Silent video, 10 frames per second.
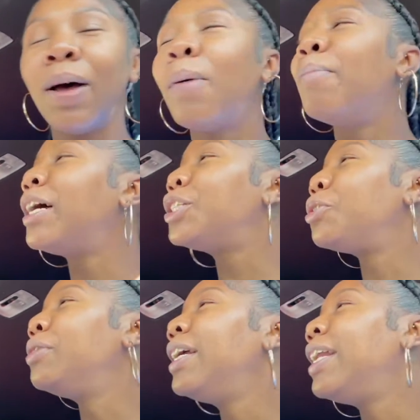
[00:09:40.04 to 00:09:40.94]
I but
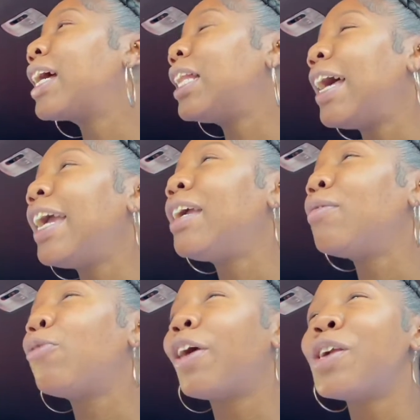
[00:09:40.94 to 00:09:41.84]
you need to
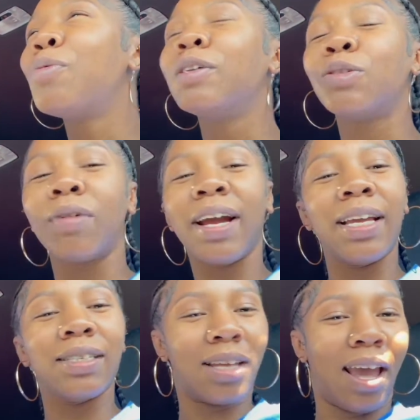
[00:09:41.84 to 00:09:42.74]
claim where you was
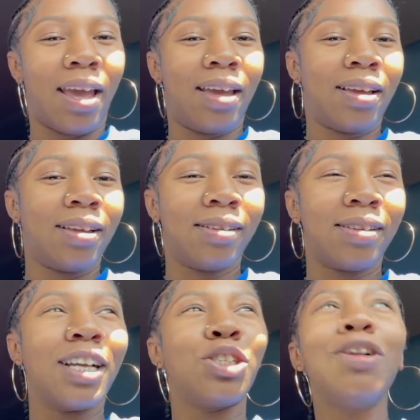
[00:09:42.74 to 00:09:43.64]
raised at. No, you
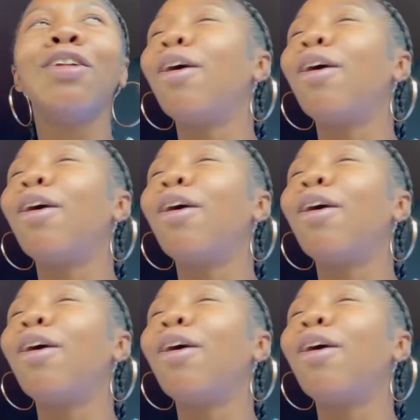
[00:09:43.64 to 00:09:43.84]
Cause you don't